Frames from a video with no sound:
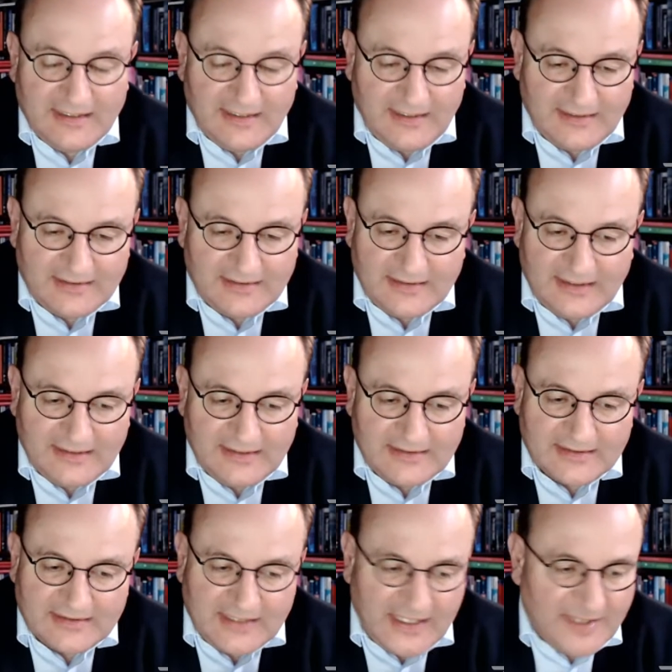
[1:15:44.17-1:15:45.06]
And, and
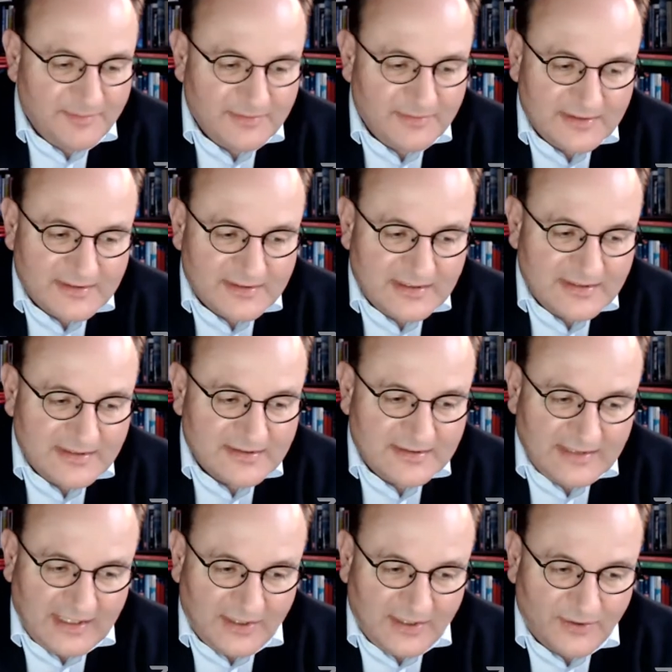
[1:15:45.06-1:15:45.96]
the time is, is
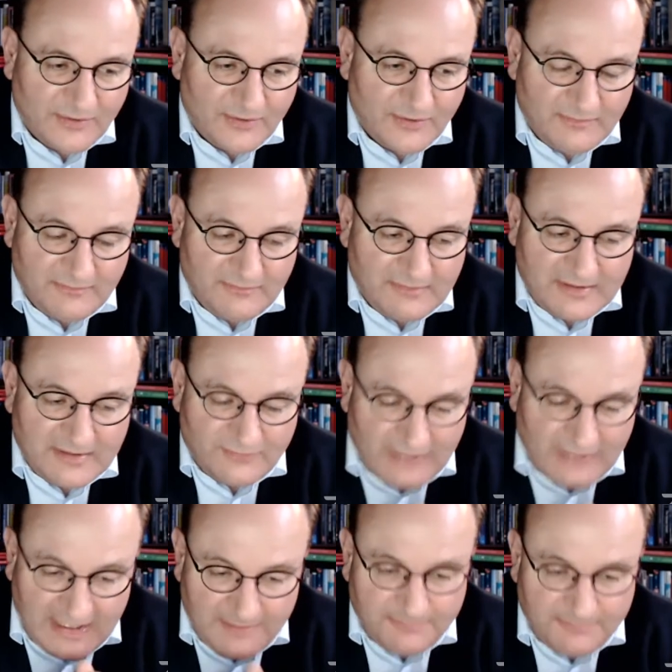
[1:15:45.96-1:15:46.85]
now
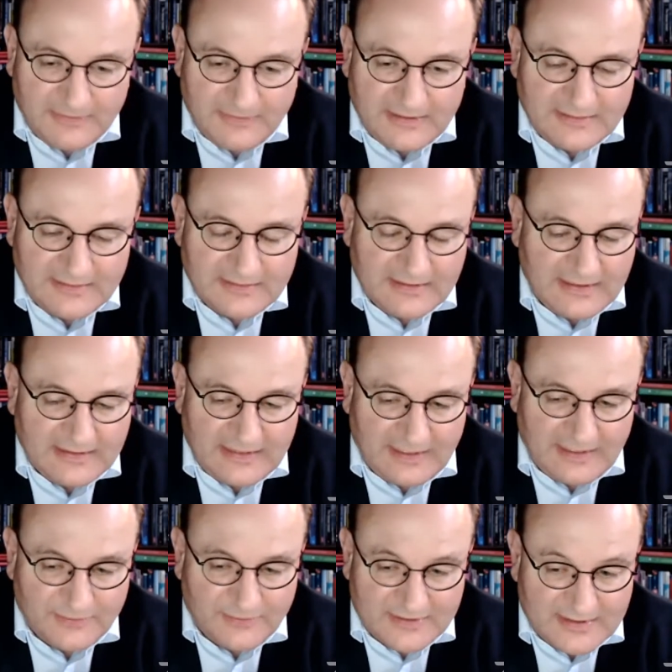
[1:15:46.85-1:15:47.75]
ripe. And, and
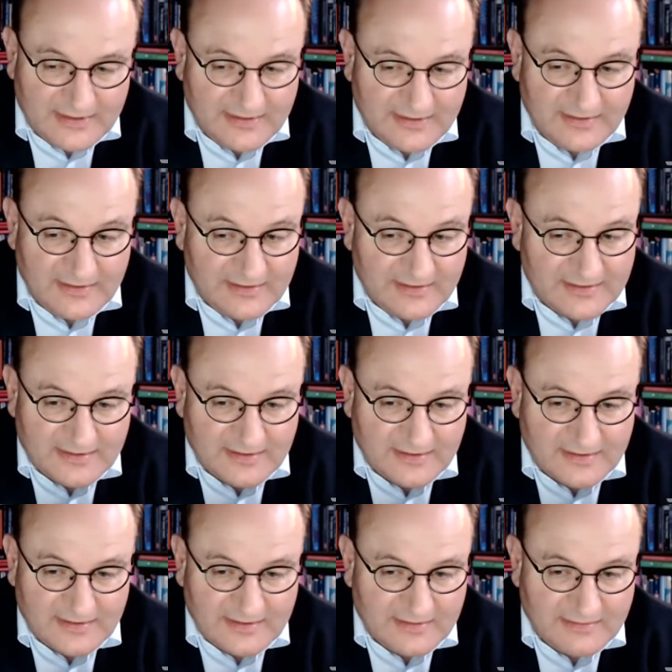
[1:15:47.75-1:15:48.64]
I would say it's
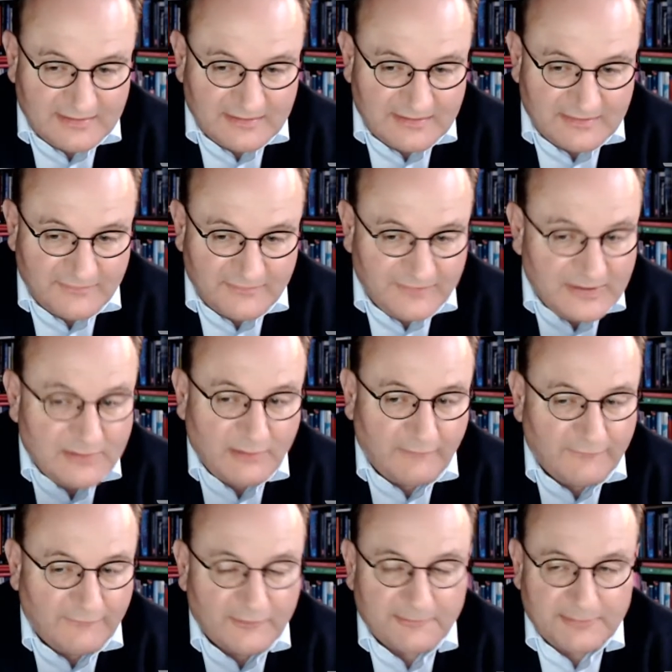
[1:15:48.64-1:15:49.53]
a, a window
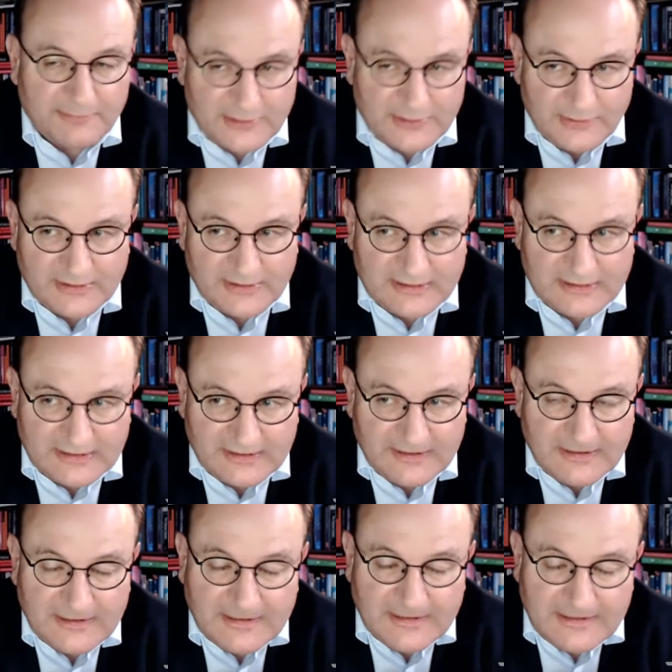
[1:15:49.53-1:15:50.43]
of
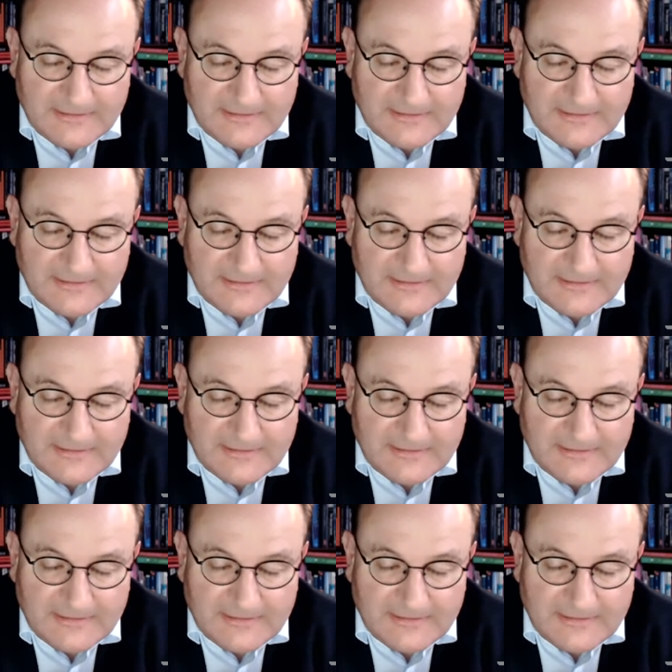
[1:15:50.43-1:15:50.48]
opportunity